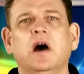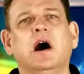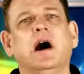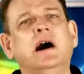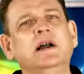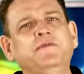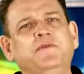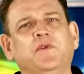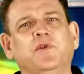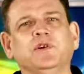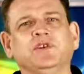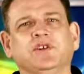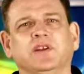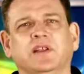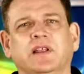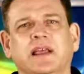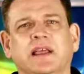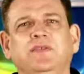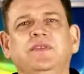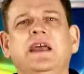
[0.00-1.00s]

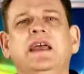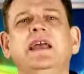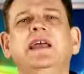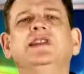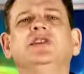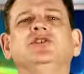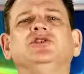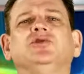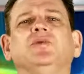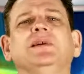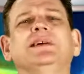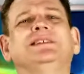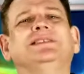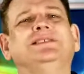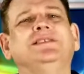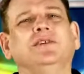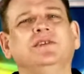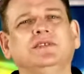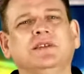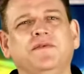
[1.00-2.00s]
Unfortunately, the industry is
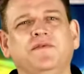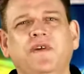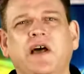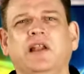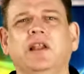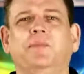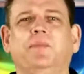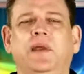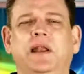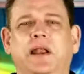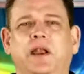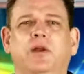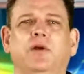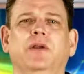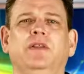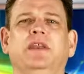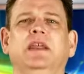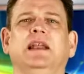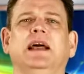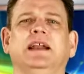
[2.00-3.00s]
still developing here
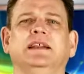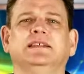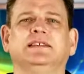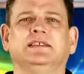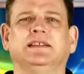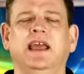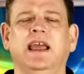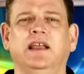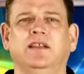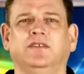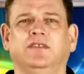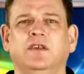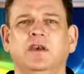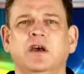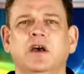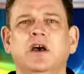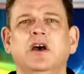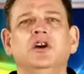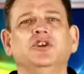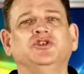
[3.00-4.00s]
in the United States
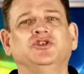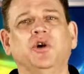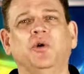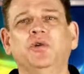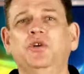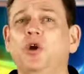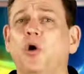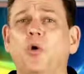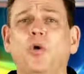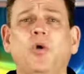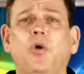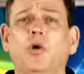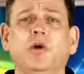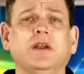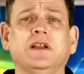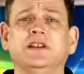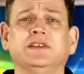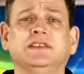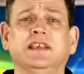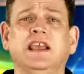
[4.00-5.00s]
so no
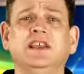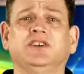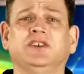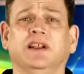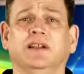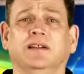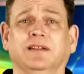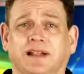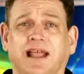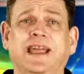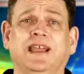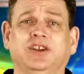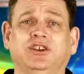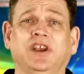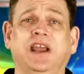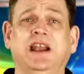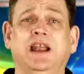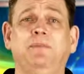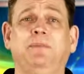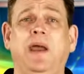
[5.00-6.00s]
organization like
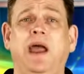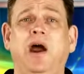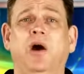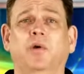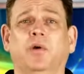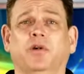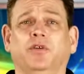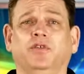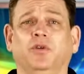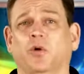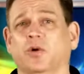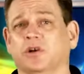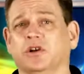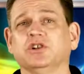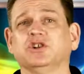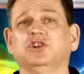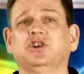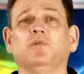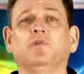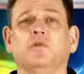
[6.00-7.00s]
JD Powers or
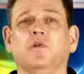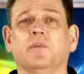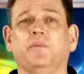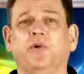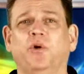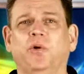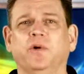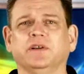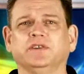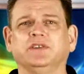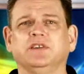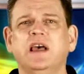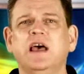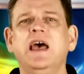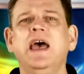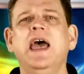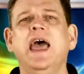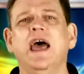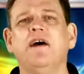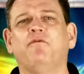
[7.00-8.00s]
Consumer Reports
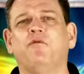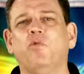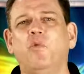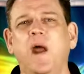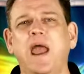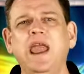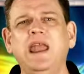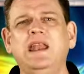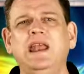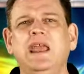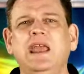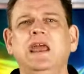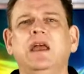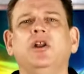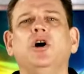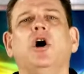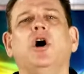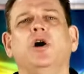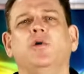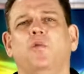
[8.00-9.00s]
have weighed
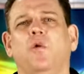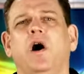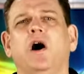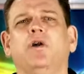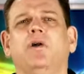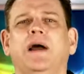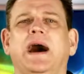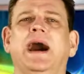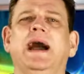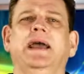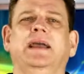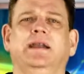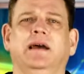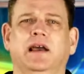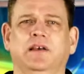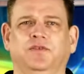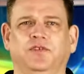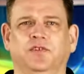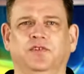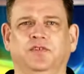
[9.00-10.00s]
in on water
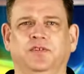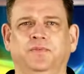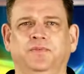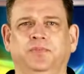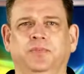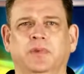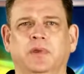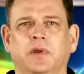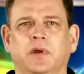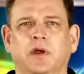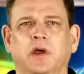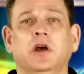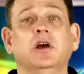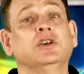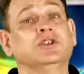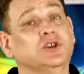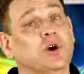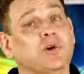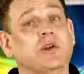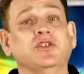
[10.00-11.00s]
ionizers.
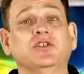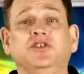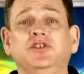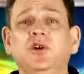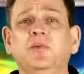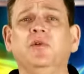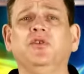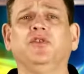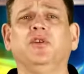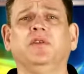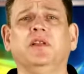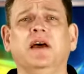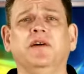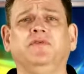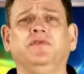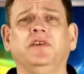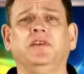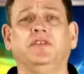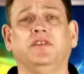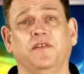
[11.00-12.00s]
So consumers are
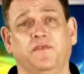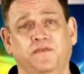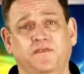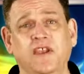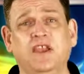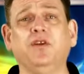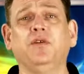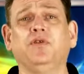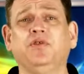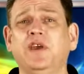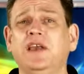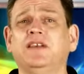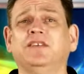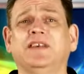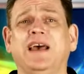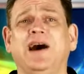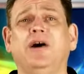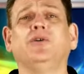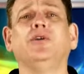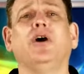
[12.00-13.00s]
left to figure
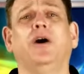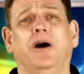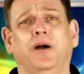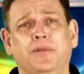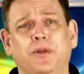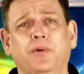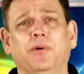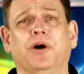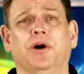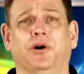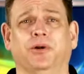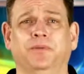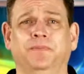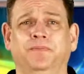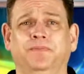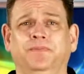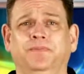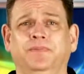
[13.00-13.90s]
things out on their own.